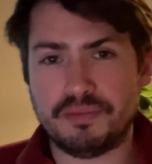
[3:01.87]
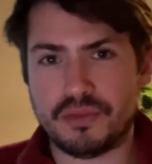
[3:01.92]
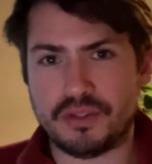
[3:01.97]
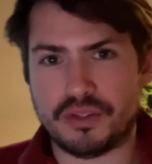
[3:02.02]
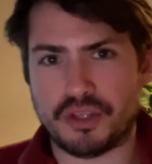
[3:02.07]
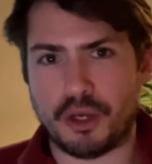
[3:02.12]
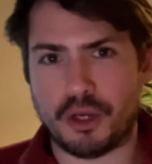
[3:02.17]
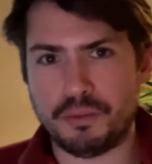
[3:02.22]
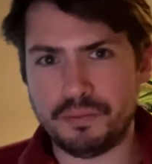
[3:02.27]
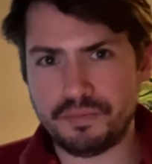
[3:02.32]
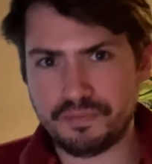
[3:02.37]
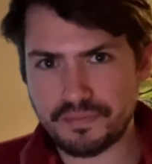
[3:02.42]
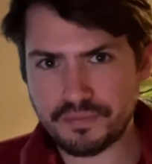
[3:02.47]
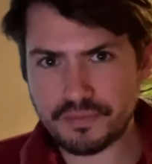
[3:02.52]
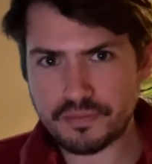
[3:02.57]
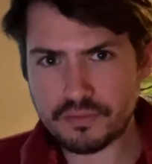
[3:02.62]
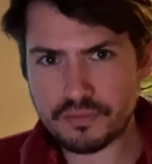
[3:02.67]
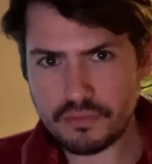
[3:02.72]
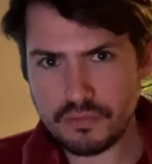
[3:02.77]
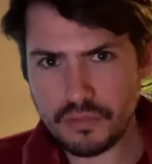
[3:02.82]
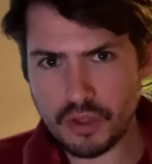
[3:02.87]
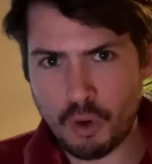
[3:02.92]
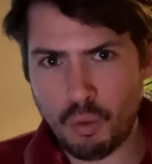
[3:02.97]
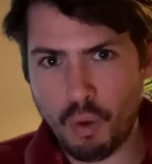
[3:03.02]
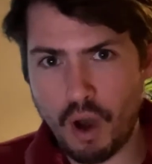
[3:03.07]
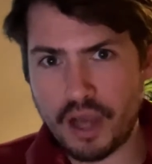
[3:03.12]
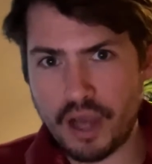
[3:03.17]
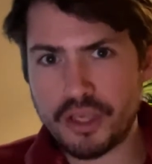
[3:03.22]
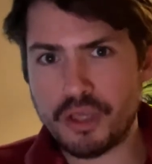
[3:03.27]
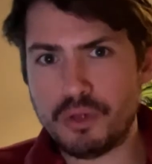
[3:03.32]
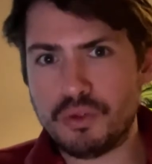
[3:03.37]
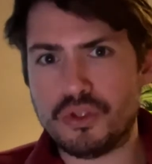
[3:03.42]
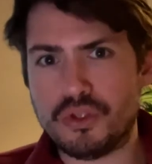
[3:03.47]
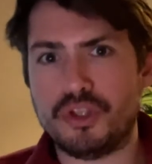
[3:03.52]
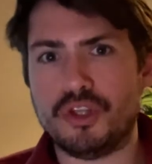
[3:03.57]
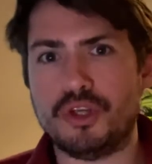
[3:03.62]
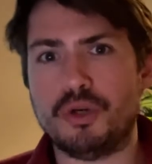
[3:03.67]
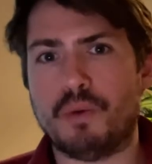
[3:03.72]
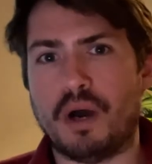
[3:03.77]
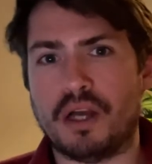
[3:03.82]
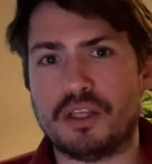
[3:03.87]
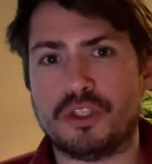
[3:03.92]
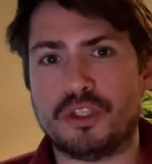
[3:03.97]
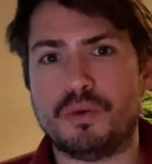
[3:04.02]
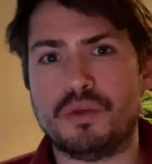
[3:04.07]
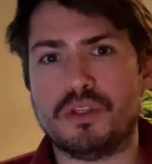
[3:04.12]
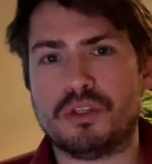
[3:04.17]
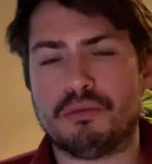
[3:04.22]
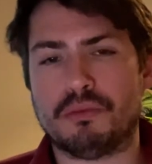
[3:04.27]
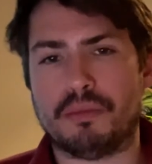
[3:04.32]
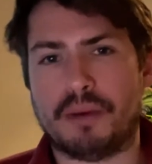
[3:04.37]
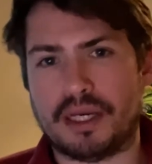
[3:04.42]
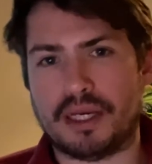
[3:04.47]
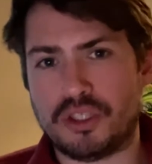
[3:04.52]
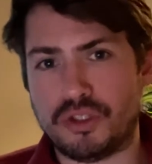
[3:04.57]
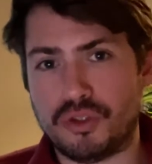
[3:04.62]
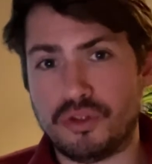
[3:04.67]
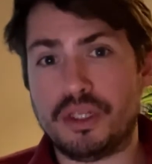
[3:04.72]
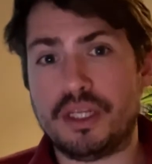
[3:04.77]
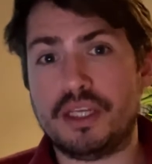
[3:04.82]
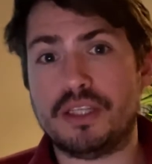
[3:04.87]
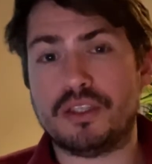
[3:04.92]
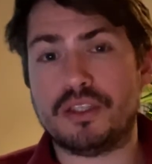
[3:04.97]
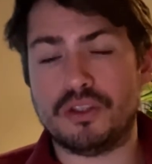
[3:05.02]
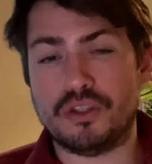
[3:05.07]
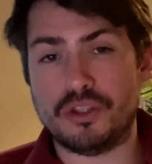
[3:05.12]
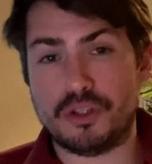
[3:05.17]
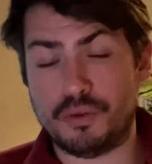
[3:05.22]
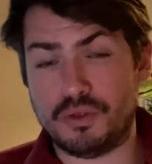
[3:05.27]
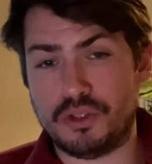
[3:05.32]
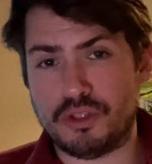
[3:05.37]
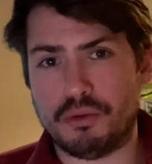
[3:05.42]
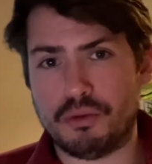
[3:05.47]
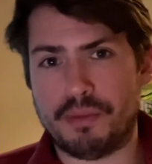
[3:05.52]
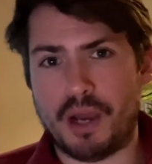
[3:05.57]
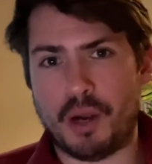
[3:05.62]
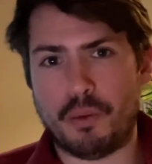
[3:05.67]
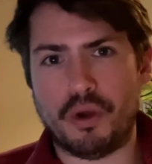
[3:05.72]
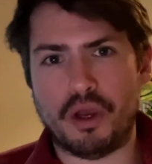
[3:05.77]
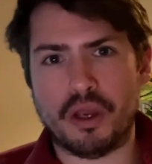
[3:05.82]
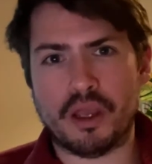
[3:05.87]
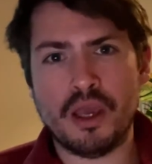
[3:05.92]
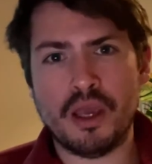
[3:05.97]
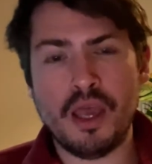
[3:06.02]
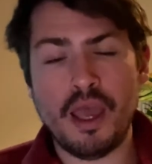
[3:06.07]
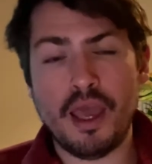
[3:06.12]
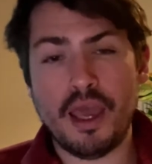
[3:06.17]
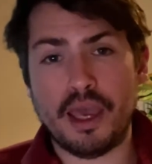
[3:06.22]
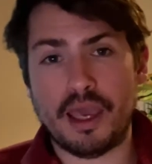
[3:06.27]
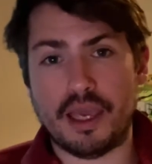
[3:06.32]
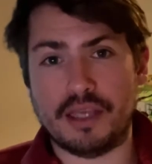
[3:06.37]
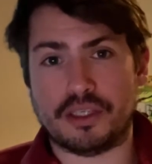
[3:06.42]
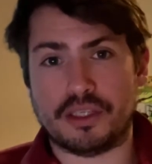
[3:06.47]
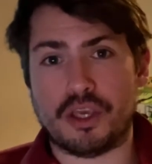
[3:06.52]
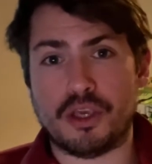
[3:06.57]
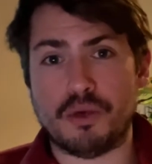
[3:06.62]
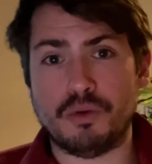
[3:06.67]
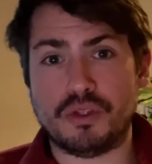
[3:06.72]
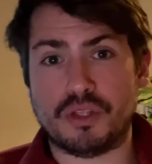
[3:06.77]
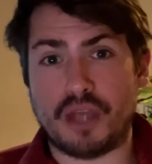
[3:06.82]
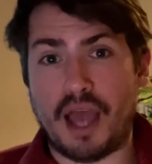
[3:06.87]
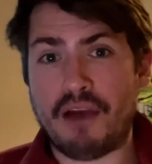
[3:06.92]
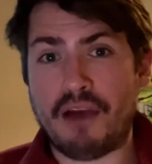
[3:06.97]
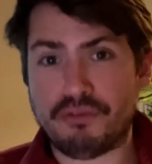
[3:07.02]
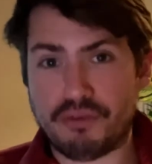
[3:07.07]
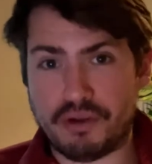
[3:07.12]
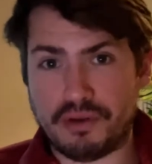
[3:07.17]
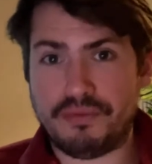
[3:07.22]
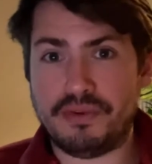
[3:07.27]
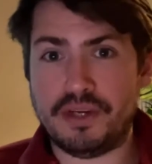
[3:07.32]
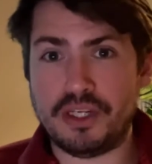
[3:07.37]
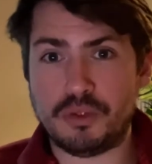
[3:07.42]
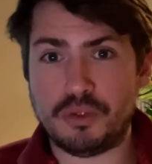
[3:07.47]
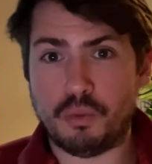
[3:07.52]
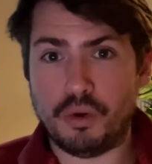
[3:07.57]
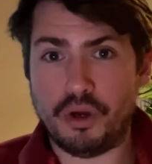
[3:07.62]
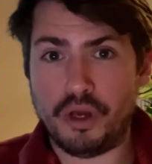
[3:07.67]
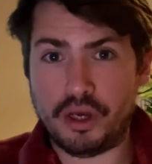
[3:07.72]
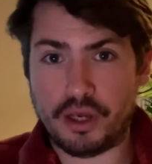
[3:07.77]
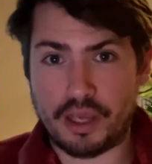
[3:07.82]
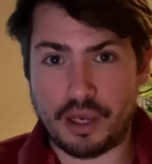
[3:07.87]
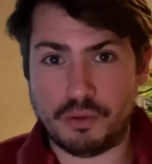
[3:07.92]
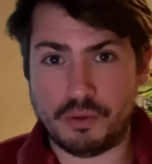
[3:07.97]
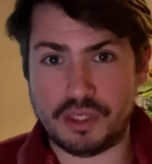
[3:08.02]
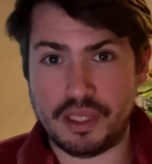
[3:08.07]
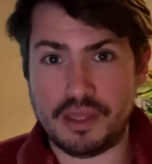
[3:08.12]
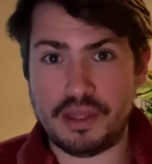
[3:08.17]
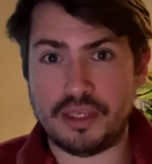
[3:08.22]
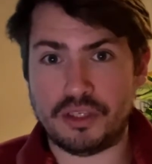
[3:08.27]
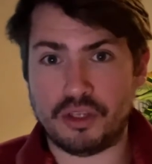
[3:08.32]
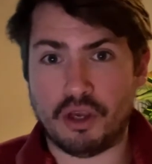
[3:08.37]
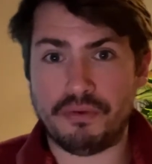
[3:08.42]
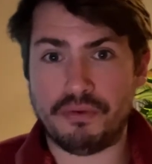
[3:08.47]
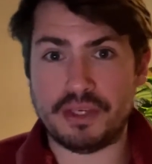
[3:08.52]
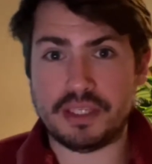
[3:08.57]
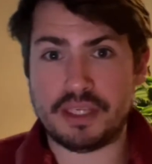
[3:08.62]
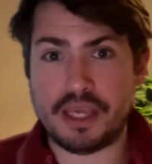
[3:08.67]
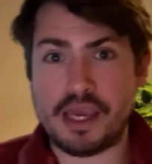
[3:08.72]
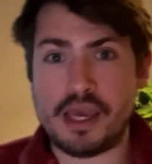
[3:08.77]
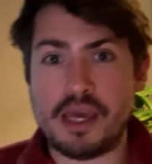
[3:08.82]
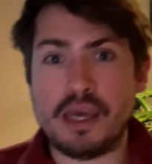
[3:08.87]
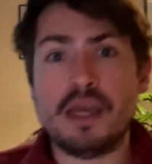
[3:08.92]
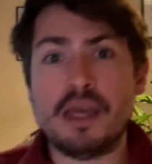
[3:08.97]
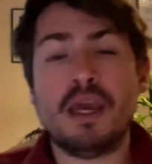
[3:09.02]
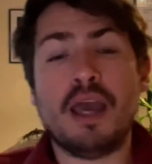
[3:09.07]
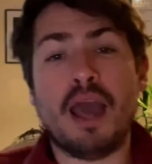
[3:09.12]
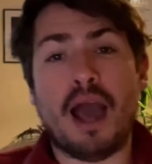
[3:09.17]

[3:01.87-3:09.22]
So what I used to do whilst doing some of my studies and doing some of my work is after I'd finished work, I was in this office here,